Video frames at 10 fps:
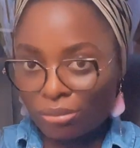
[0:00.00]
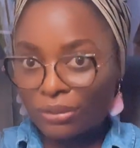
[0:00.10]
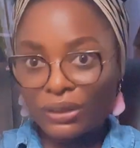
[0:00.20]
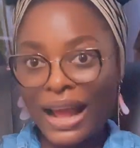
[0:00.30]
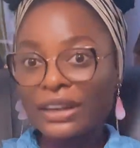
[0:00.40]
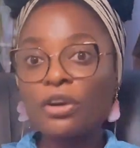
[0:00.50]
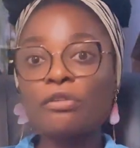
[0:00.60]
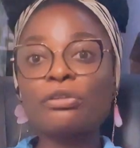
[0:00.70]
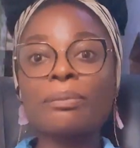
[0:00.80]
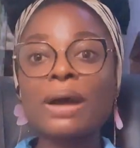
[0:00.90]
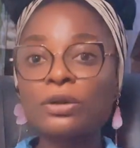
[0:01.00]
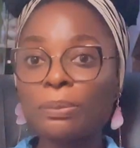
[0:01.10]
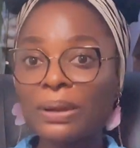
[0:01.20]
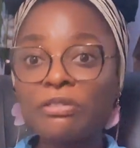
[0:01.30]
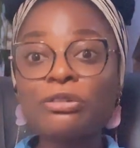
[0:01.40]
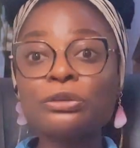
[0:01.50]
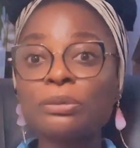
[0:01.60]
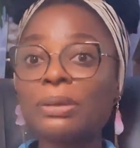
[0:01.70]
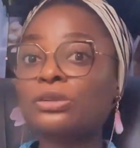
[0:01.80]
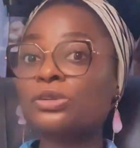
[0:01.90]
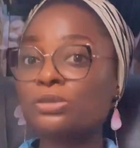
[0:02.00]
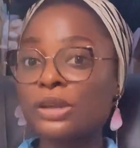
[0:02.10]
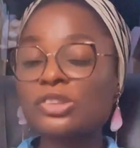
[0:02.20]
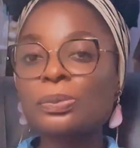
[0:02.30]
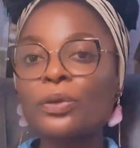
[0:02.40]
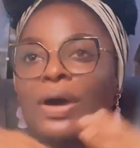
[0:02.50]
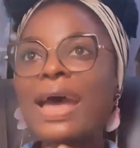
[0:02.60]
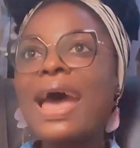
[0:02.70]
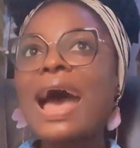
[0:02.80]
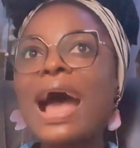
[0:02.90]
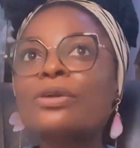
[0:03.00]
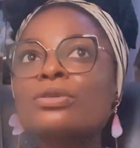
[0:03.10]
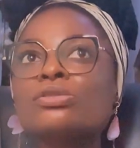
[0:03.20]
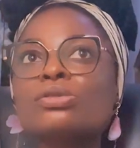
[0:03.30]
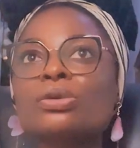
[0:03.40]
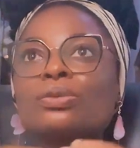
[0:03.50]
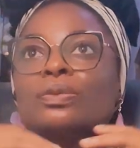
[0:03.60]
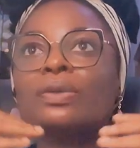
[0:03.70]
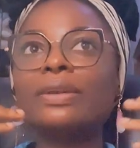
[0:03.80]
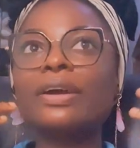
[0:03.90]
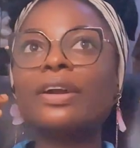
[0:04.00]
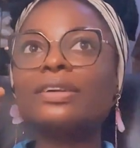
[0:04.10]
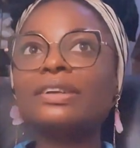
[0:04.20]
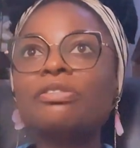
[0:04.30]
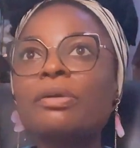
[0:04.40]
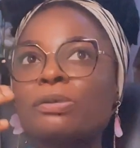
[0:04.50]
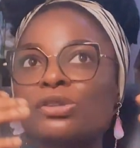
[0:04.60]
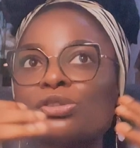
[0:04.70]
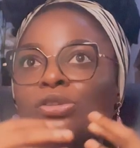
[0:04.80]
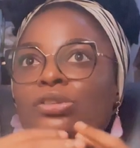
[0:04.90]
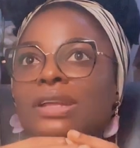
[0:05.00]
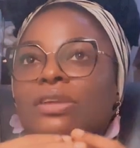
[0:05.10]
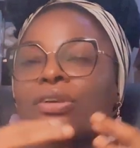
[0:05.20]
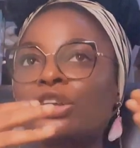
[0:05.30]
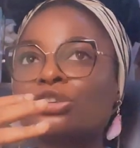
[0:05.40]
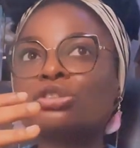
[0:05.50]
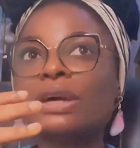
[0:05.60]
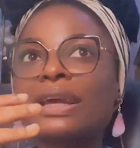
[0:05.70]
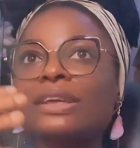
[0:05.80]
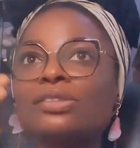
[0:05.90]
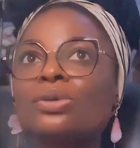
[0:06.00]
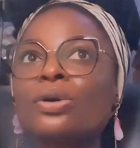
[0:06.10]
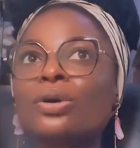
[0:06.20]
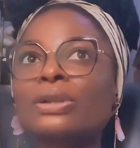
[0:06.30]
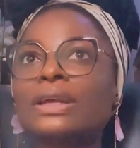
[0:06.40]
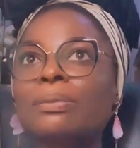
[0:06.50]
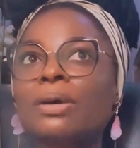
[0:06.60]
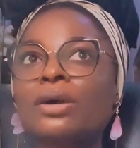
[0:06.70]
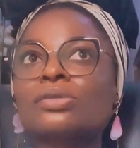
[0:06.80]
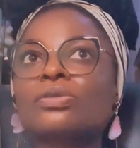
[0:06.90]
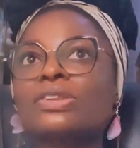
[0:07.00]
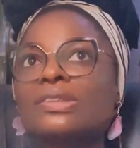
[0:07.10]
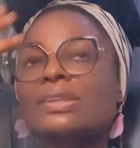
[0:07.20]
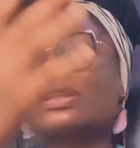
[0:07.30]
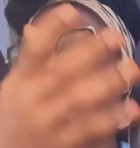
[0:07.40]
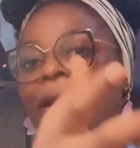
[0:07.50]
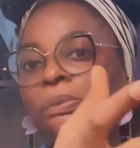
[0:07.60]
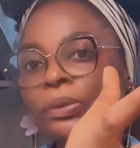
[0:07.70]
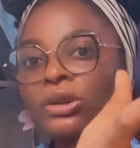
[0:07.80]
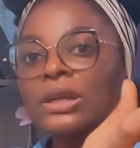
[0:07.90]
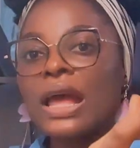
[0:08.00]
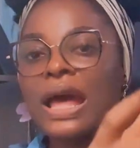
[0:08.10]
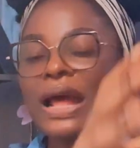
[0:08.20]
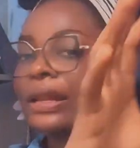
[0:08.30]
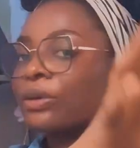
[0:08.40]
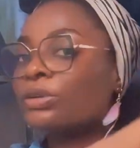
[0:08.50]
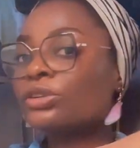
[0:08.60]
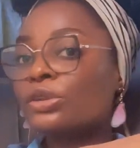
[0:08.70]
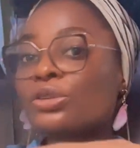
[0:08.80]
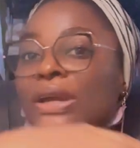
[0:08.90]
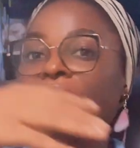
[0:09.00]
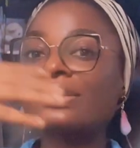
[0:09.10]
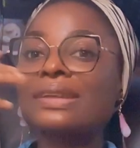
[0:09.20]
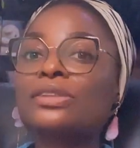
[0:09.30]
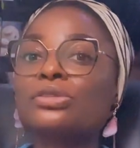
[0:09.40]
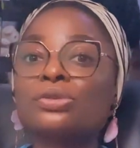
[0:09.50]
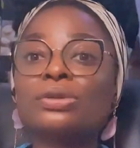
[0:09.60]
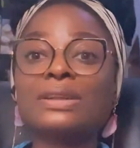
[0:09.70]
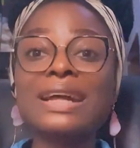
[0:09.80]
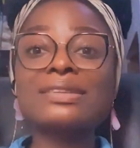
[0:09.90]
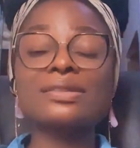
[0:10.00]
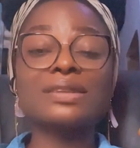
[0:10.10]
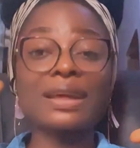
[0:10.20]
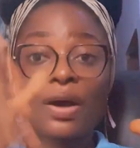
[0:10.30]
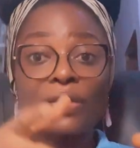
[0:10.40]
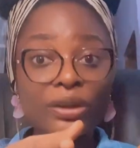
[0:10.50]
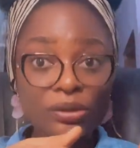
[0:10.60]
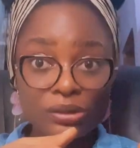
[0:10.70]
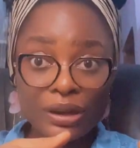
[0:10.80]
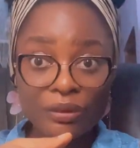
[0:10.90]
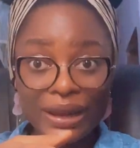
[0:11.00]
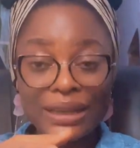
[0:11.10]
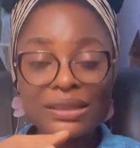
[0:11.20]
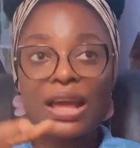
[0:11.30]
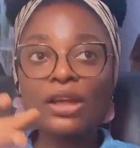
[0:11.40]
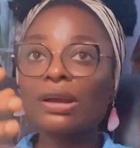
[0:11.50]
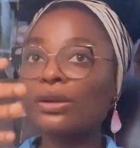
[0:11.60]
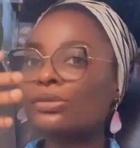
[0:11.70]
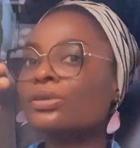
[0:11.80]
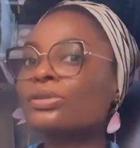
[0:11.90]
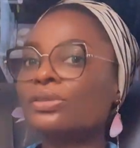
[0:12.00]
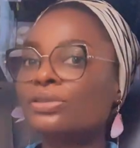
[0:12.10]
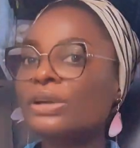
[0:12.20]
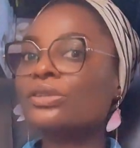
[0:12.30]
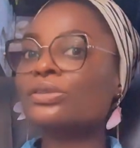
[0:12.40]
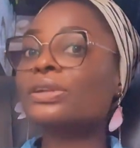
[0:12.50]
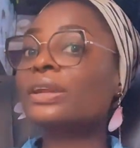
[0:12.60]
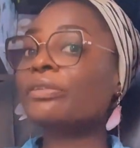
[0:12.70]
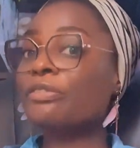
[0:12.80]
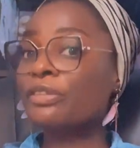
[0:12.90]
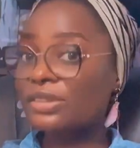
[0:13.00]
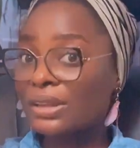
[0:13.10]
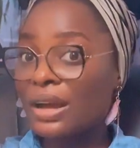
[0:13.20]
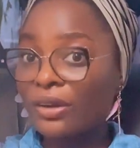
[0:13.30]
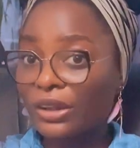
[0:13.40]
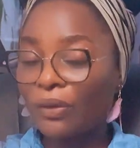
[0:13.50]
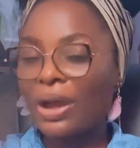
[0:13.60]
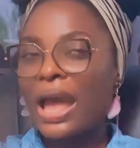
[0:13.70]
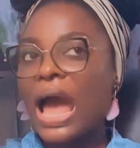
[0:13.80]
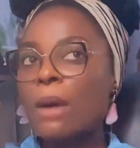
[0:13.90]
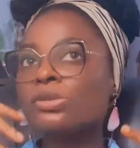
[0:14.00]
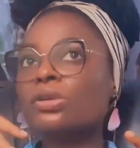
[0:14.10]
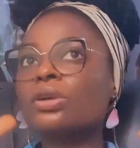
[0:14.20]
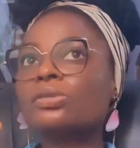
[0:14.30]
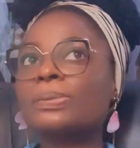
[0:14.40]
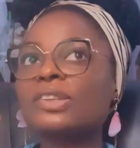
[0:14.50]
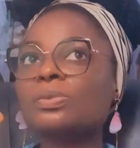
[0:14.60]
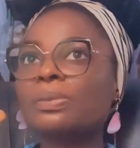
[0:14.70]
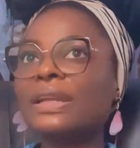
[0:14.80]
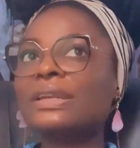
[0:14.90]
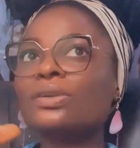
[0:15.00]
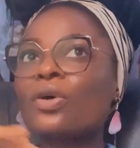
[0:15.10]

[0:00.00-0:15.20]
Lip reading: handcuff your man or blindfold your man just to explore. And also there are different positions that you can try. It's not only about facing the headboard and then holding on. You can decide to do, that is the cowgirl style, right? You can also try to do the reverse cowgirl. I'm also going to be explaining